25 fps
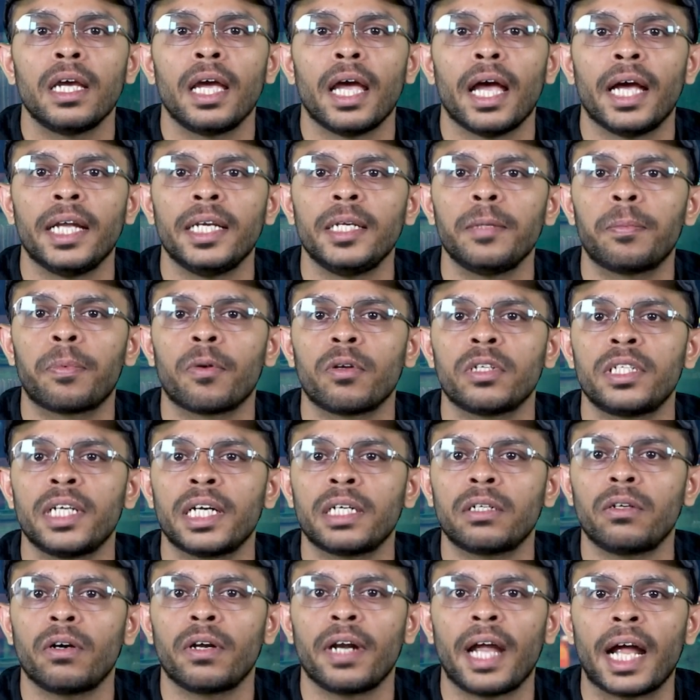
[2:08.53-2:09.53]
Any
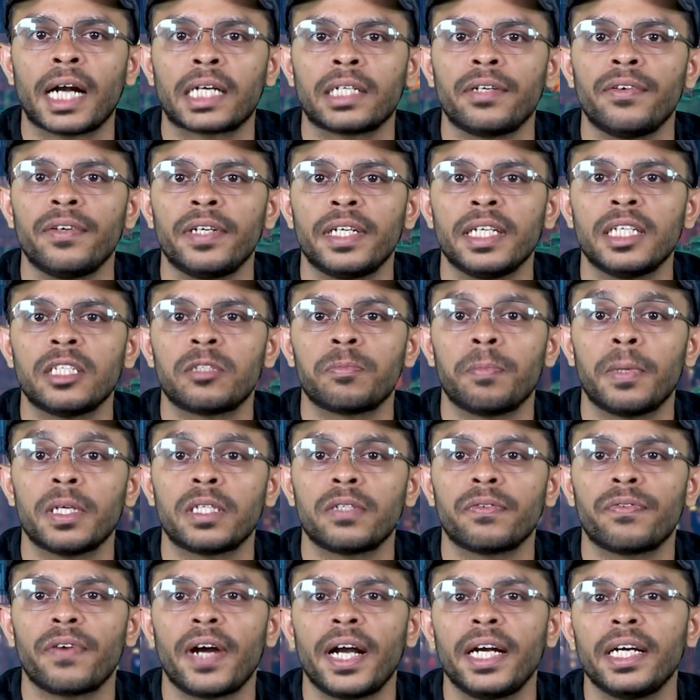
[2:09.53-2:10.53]
project or activity
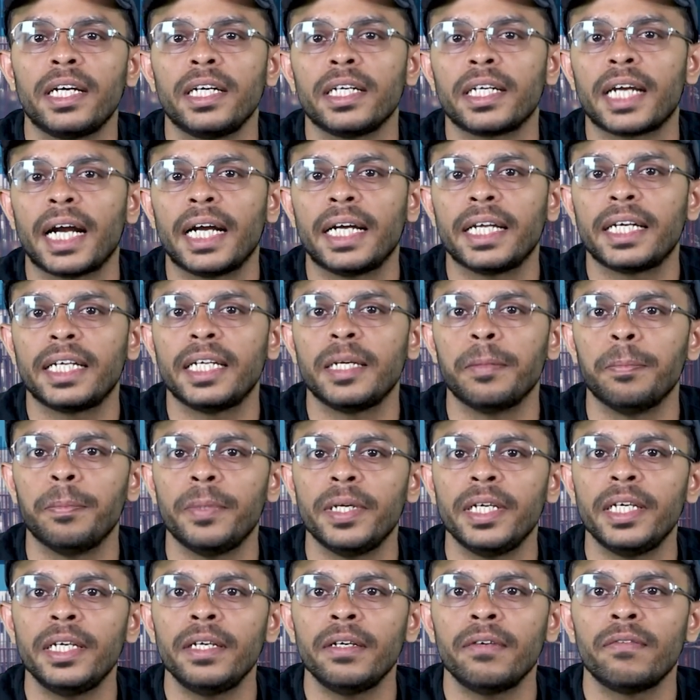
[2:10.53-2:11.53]
specified in category
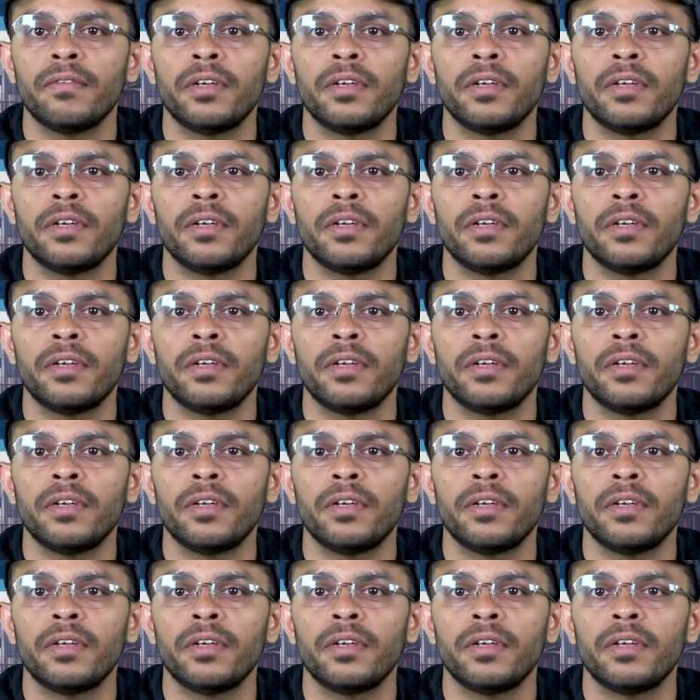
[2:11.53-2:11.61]
B